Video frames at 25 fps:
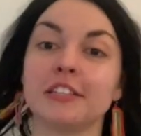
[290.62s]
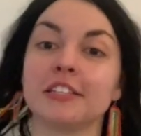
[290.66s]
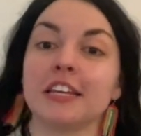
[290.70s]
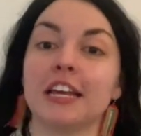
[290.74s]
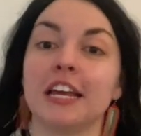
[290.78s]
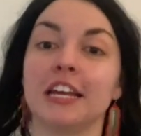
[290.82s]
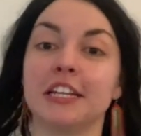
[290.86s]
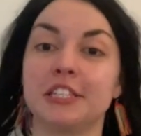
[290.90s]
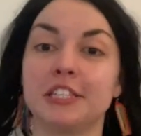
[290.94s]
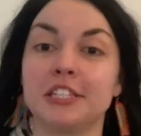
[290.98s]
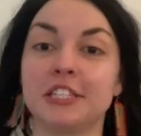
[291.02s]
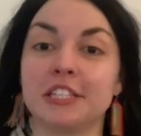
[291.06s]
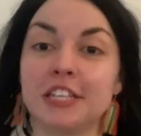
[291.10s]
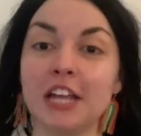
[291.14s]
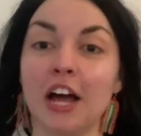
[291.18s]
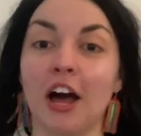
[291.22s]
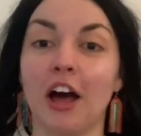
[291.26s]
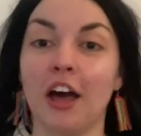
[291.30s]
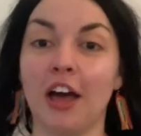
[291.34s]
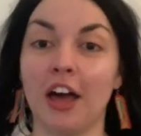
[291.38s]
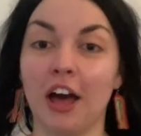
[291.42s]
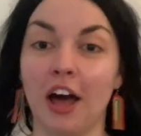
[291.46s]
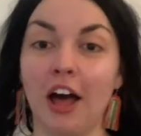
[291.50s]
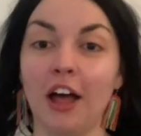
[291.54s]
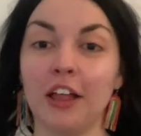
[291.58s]
It's
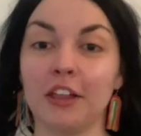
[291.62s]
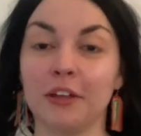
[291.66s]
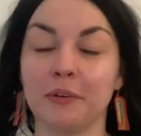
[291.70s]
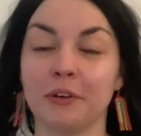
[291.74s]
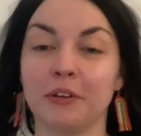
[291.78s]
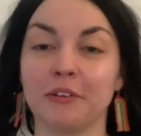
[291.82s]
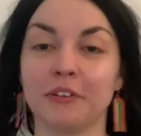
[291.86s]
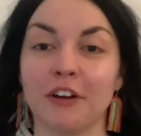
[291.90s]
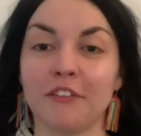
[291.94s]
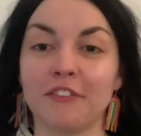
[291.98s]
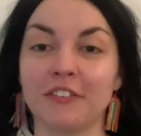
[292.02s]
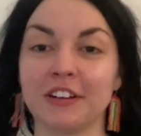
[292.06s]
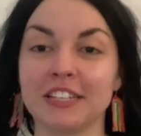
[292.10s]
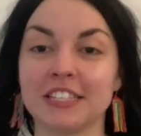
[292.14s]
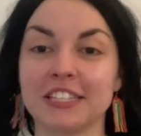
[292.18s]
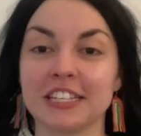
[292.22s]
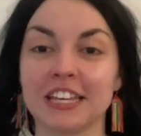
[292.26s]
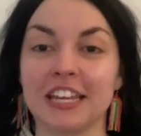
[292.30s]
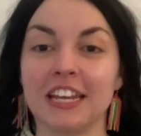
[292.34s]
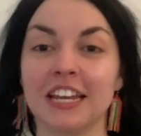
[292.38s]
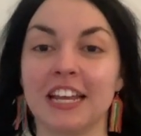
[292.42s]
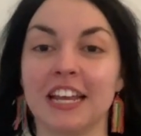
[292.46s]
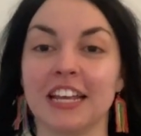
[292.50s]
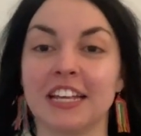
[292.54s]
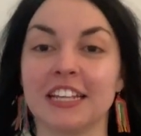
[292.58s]
not a Halloween reference.
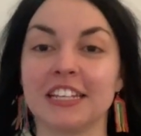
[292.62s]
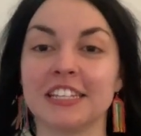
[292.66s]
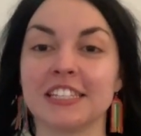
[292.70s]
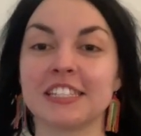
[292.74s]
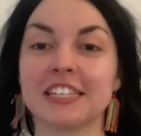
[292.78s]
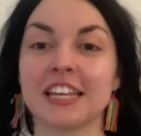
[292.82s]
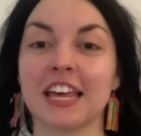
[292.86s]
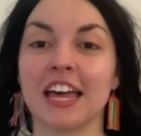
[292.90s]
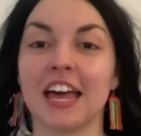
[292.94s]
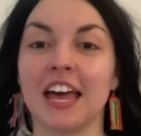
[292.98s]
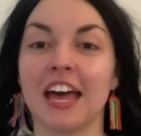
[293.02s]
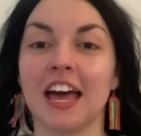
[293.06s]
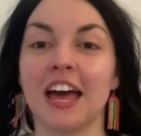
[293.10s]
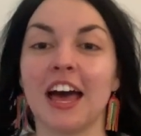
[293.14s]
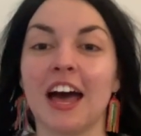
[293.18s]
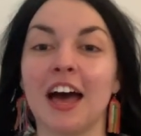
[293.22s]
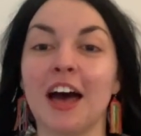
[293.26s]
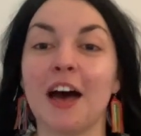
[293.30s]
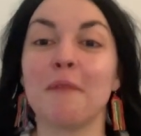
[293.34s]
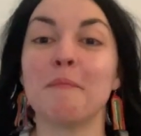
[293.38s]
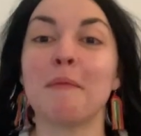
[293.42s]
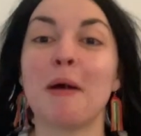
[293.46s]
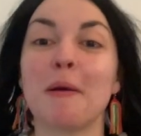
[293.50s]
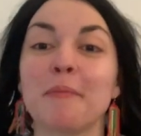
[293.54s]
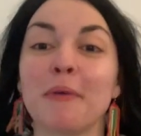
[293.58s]
It is
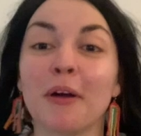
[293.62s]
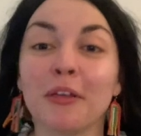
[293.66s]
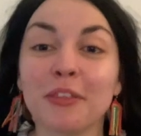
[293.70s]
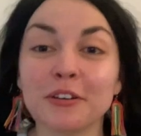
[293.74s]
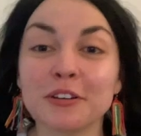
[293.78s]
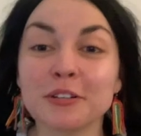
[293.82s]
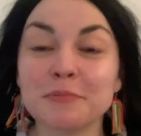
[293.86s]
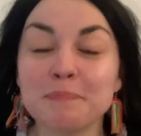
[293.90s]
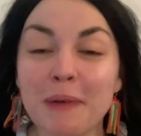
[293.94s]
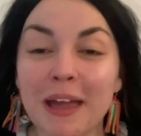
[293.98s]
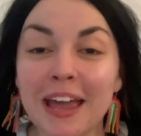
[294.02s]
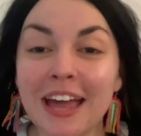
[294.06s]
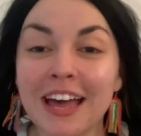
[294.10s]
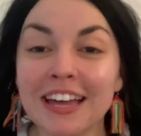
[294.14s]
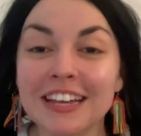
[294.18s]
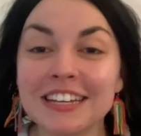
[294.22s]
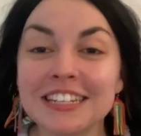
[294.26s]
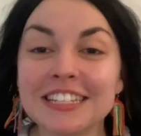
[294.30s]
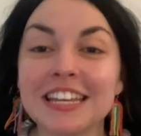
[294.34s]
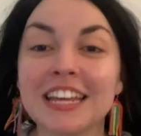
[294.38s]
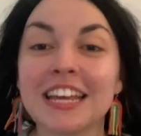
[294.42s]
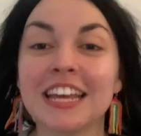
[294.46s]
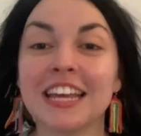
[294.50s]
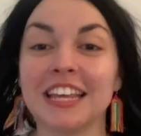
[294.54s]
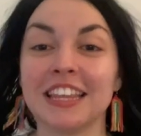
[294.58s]
my brother's band.
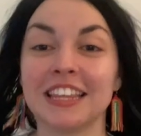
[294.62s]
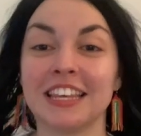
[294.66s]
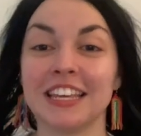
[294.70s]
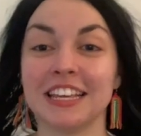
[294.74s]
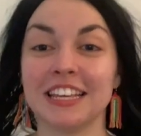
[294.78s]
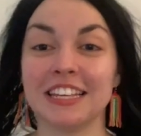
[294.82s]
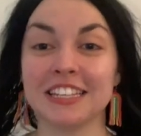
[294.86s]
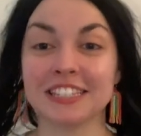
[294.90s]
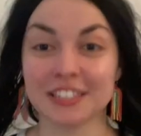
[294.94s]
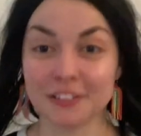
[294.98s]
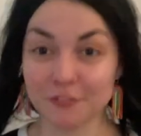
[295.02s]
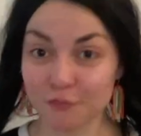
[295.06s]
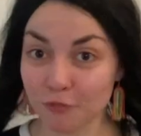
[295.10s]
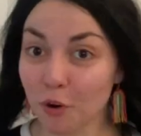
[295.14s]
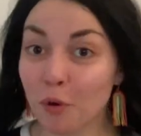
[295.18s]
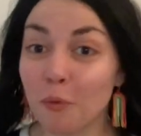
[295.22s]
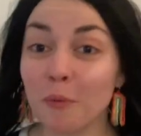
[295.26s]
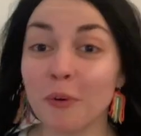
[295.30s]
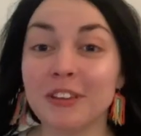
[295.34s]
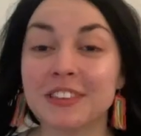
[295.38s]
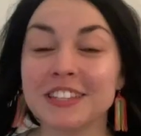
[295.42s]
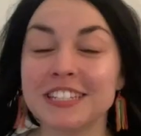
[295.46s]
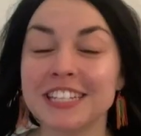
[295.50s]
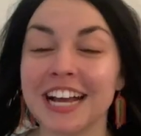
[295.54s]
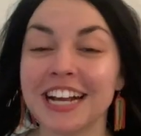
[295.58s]
He is in Fort
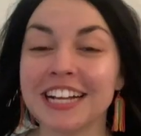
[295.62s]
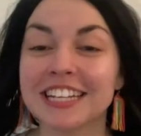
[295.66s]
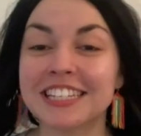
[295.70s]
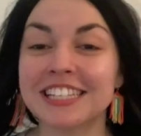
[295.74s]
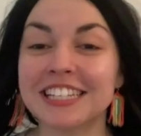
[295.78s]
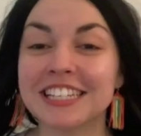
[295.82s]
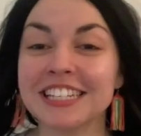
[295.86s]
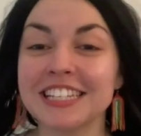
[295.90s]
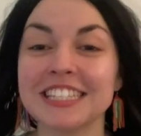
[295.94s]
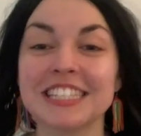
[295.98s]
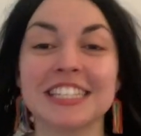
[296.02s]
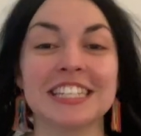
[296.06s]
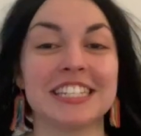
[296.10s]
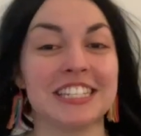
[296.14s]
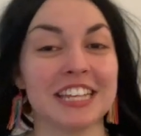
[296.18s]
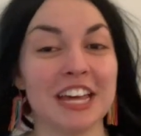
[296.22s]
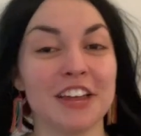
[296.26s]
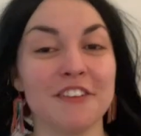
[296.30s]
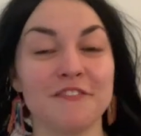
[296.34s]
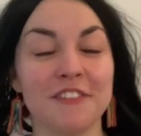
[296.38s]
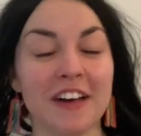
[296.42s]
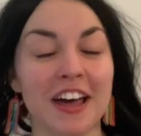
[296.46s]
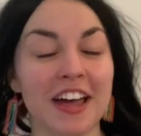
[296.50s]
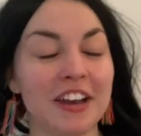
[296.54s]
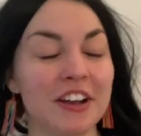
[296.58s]
Worth, Texas,
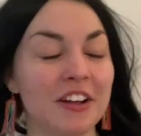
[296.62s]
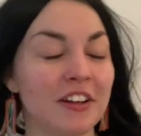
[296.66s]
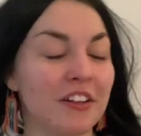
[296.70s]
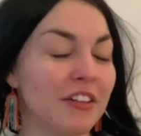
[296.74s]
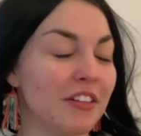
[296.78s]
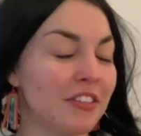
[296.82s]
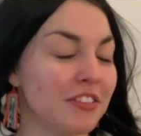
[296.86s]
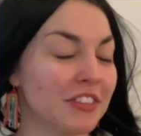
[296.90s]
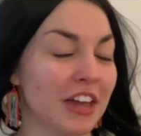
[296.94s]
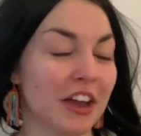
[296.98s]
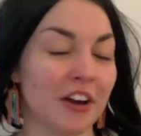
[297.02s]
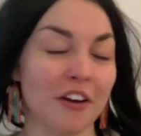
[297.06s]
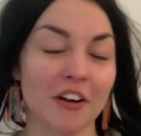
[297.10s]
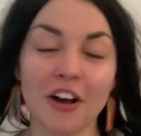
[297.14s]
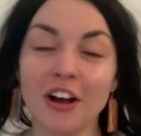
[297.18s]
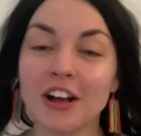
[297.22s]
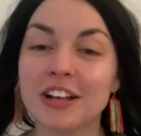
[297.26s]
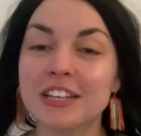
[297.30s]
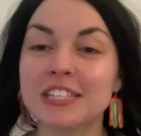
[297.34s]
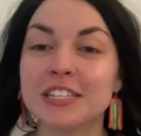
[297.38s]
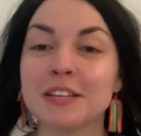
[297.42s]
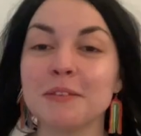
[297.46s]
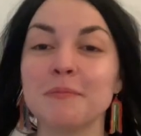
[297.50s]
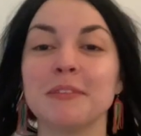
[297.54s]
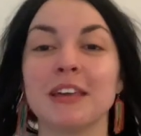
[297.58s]
Dead Vinyl. They are
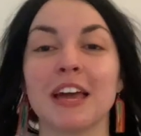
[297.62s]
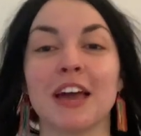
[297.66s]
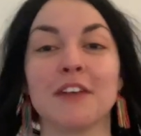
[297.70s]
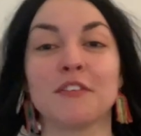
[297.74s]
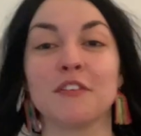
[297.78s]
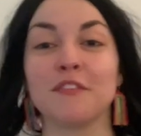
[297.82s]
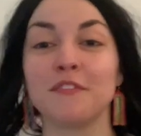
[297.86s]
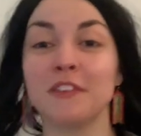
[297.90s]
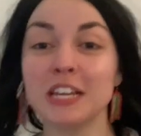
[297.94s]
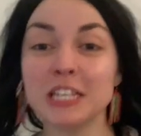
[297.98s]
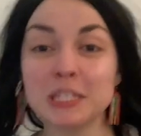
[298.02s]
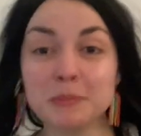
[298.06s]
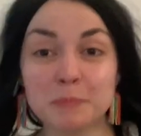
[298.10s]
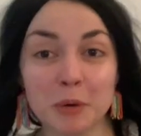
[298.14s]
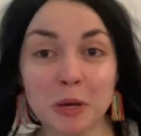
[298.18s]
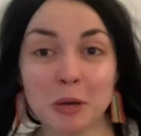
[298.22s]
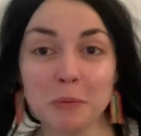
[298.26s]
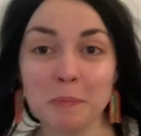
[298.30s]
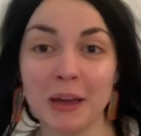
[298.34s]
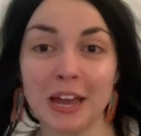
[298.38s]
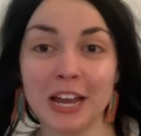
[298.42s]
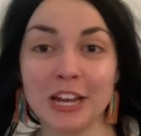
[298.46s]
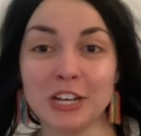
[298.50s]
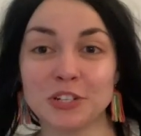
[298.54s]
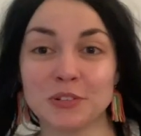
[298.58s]
awesome. They have a Facebook
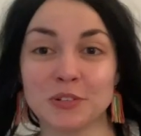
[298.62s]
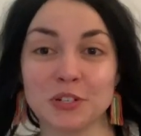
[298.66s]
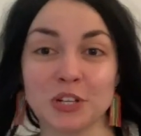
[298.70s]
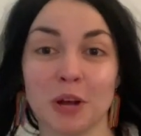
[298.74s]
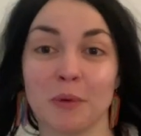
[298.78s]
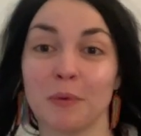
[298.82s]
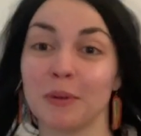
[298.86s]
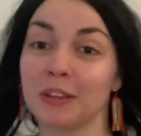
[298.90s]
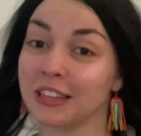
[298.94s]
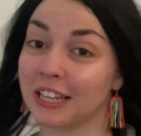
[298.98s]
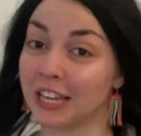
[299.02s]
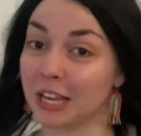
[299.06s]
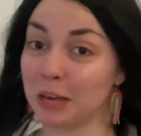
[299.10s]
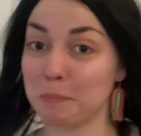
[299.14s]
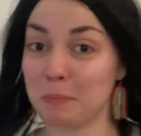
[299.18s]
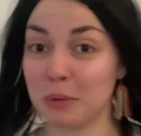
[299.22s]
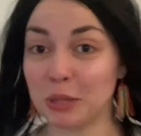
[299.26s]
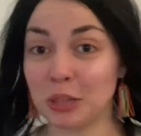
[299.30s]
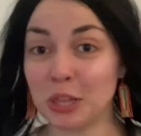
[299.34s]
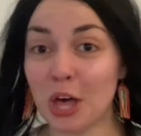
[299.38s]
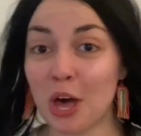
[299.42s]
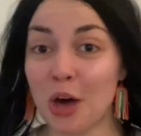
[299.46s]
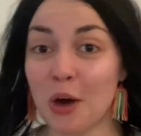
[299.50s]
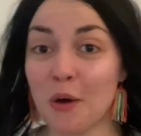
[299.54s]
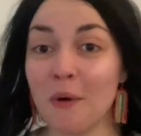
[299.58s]
page, which I will link
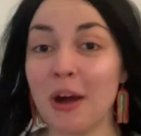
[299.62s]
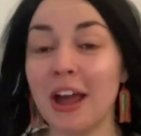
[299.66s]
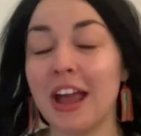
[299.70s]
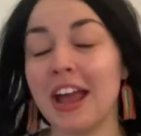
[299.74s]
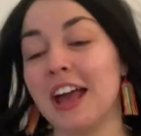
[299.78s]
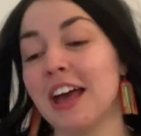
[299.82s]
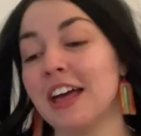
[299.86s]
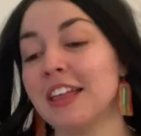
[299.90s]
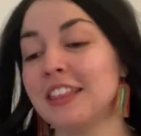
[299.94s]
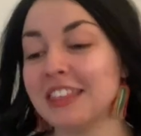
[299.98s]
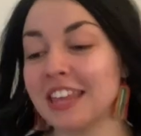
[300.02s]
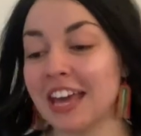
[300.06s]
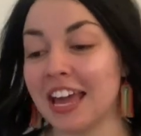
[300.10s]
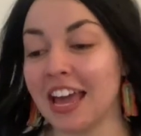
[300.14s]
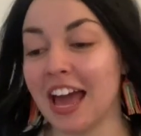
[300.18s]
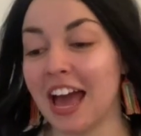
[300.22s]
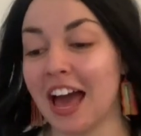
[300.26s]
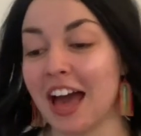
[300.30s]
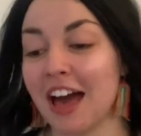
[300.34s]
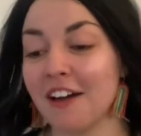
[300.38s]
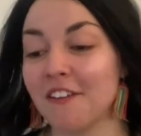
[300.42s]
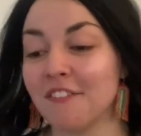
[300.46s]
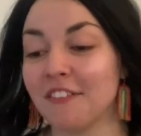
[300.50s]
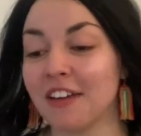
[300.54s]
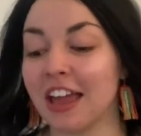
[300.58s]
below, and they
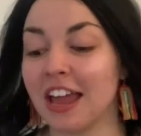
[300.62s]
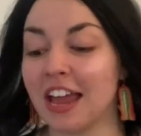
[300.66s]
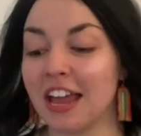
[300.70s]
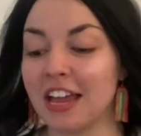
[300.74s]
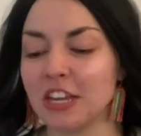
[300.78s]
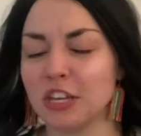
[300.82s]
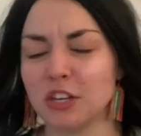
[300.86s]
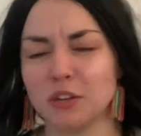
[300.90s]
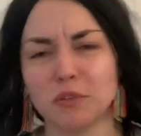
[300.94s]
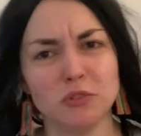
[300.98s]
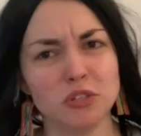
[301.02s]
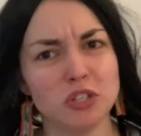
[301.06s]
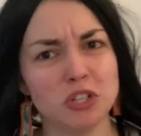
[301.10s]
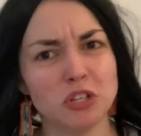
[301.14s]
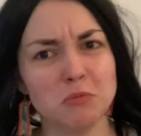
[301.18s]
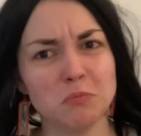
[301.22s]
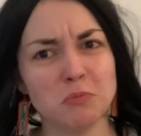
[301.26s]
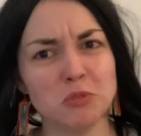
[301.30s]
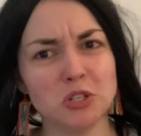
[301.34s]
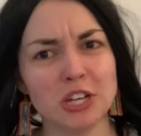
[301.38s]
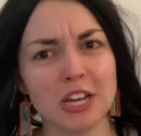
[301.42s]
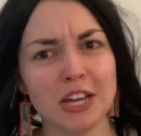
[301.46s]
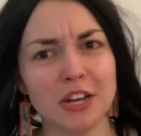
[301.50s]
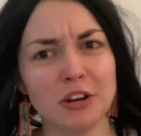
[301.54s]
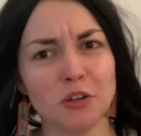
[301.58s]
have a YouTube
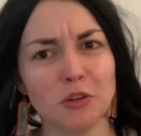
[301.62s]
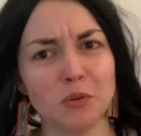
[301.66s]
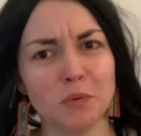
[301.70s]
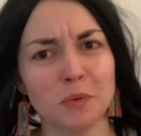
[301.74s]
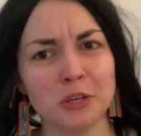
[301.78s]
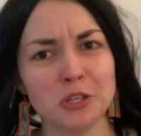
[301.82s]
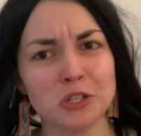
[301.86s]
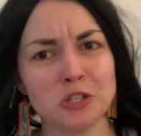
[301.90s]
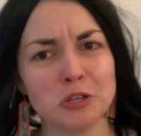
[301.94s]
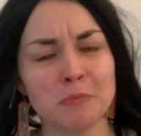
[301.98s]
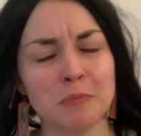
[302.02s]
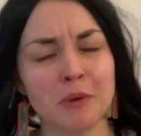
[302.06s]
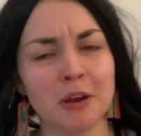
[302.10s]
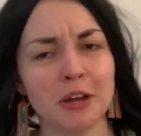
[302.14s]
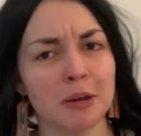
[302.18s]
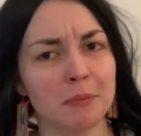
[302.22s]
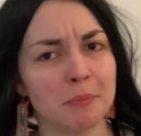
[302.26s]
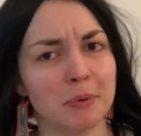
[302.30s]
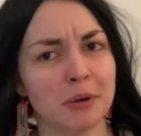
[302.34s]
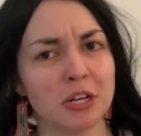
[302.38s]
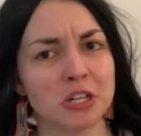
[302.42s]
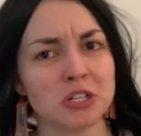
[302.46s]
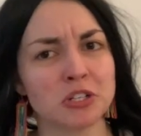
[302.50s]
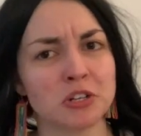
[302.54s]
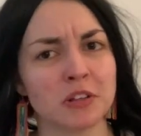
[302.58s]
channel, question mark. I'm
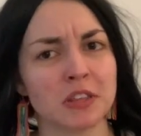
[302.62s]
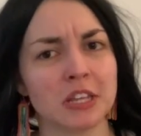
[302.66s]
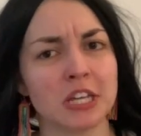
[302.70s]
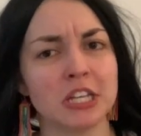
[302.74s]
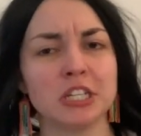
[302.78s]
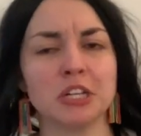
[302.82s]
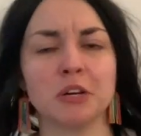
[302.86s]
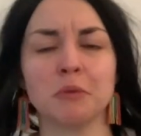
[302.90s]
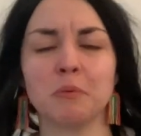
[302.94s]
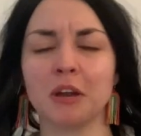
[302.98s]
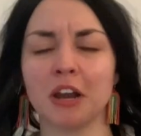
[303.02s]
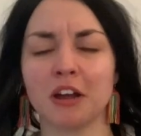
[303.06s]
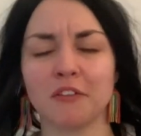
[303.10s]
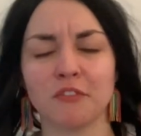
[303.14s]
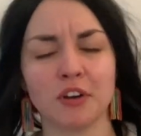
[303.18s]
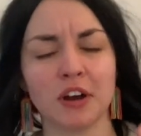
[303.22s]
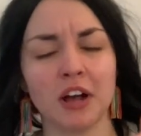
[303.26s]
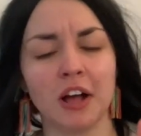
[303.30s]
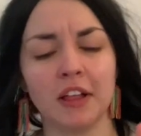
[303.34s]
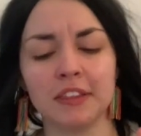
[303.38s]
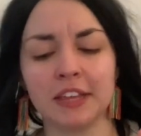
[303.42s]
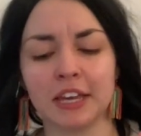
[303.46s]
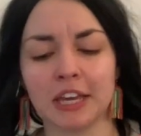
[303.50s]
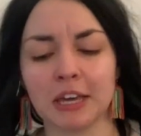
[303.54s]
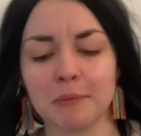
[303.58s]
pretty sure they do, whatever.
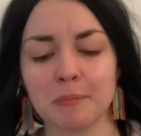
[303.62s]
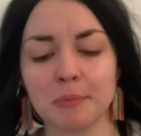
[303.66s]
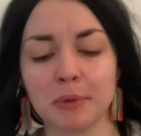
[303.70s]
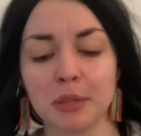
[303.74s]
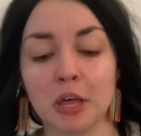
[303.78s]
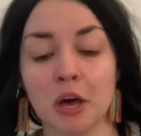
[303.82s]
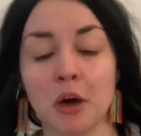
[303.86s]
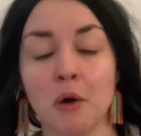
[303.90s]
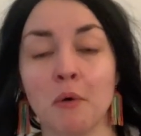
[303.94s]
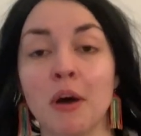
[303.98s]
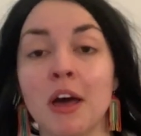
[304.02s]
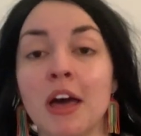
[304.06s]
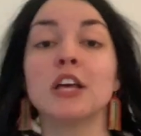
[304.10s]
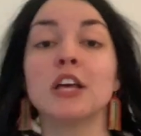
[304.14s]
I'll link it below.